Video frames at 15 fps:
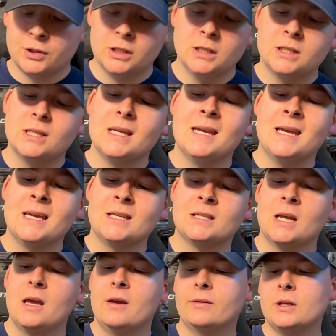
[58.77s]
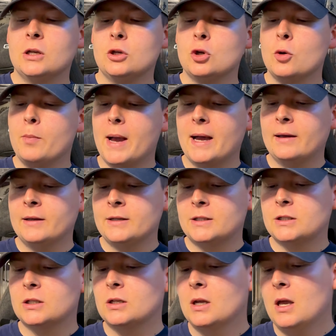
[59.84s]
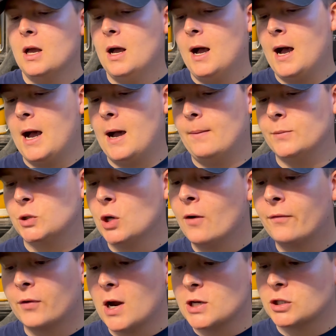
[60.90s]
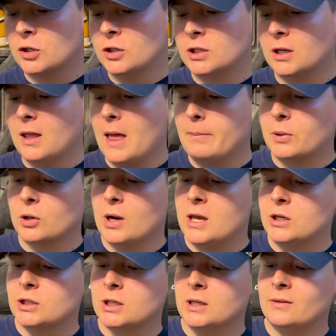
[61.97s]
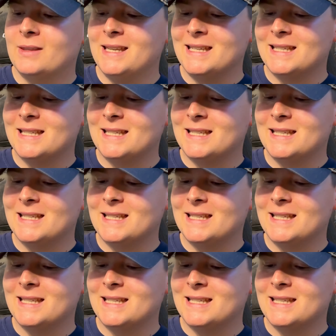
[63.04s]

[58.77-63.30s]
So this is the New Balance uh, Joe Freshgoods collaboration, the